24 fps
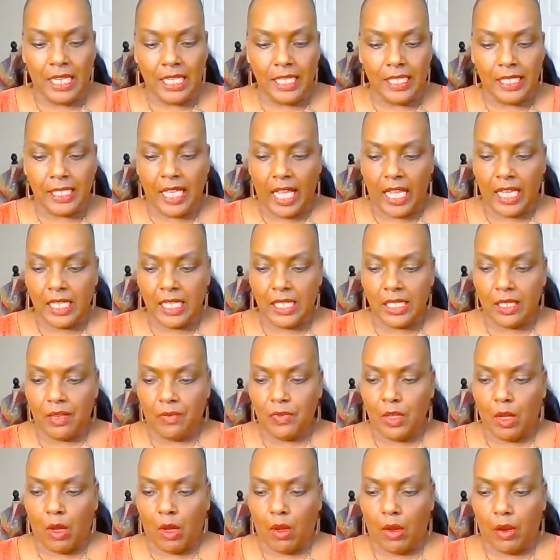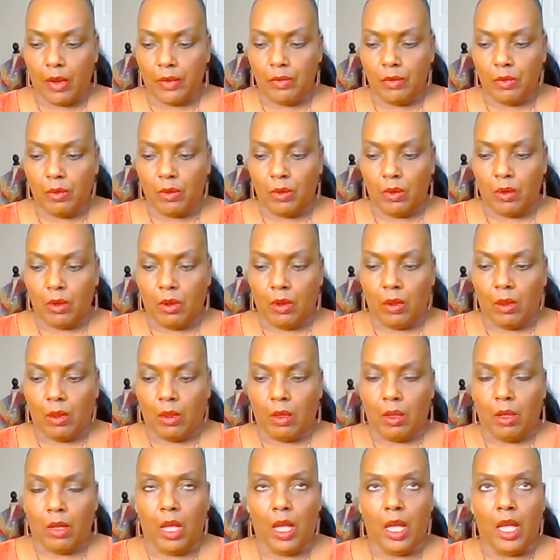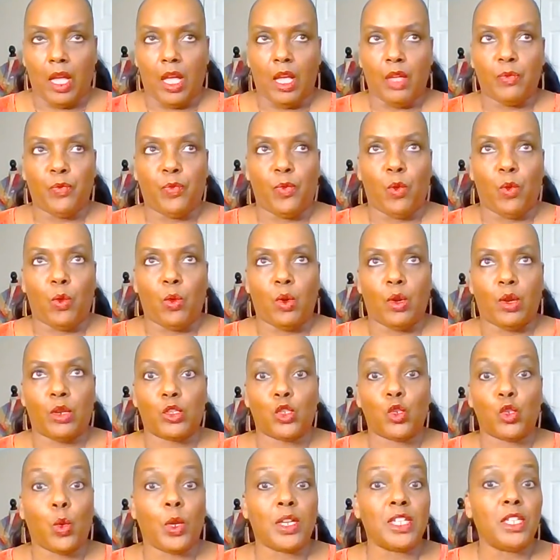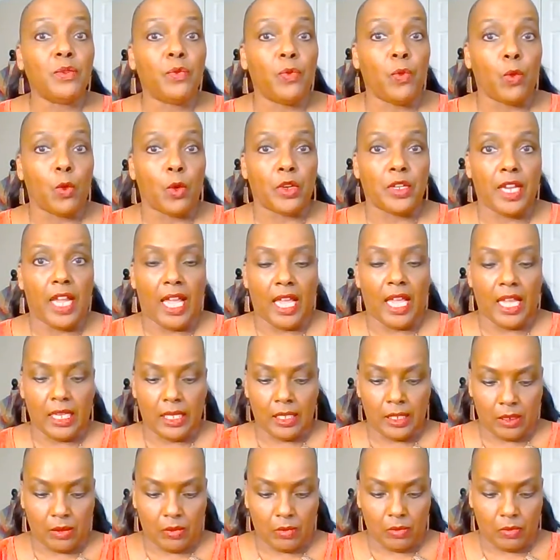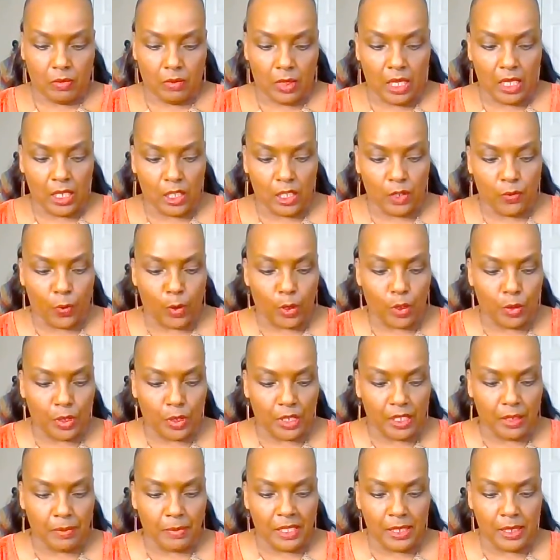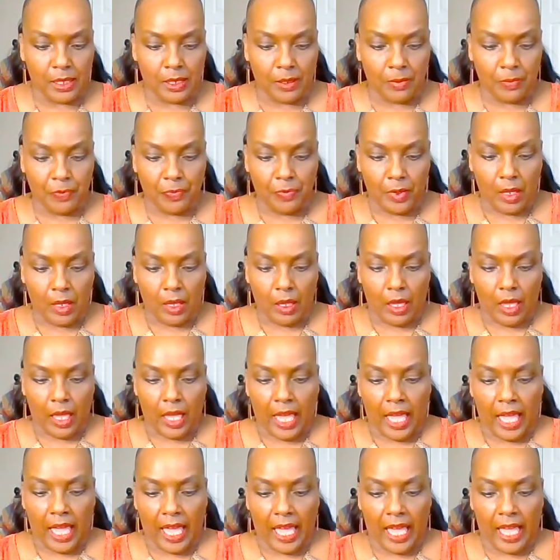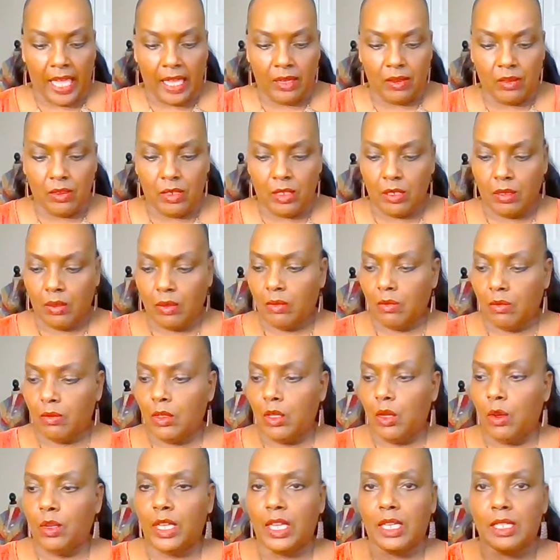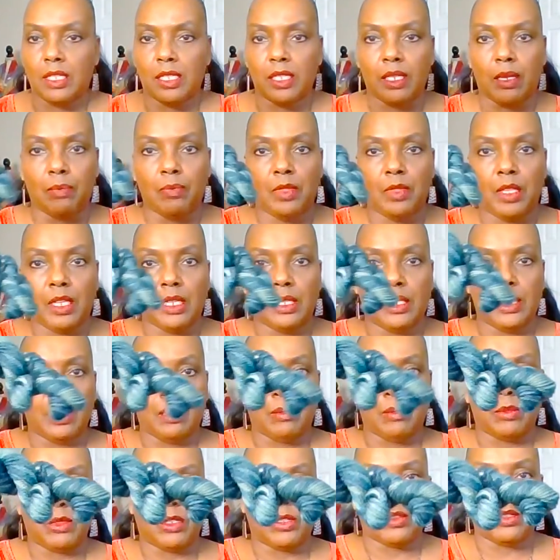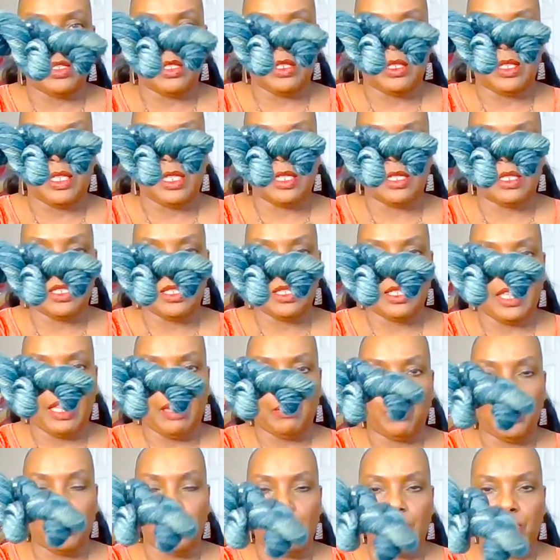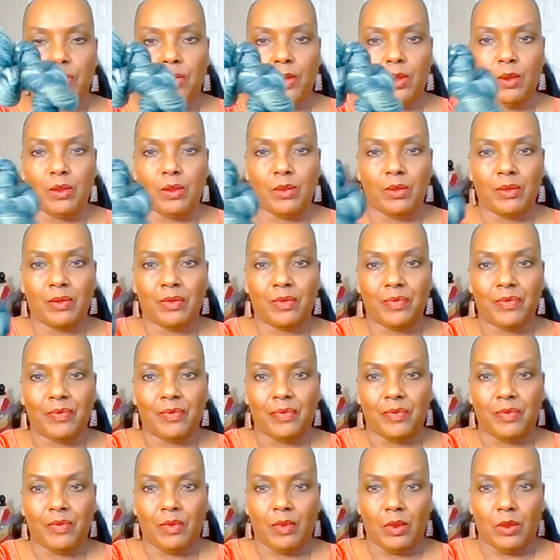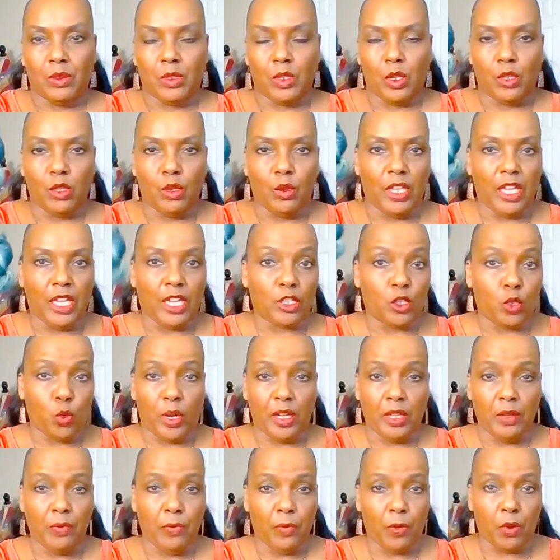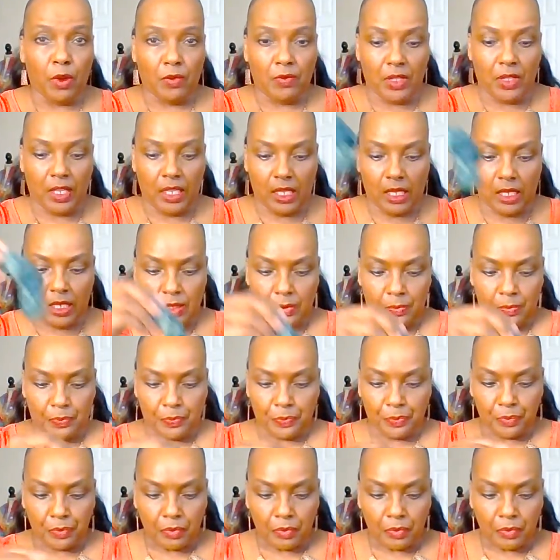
skeins of yarn for 24 days. It's for Christmas. And you'll get something similar to this. Isn't that beautiful? So you'll get 24 of these,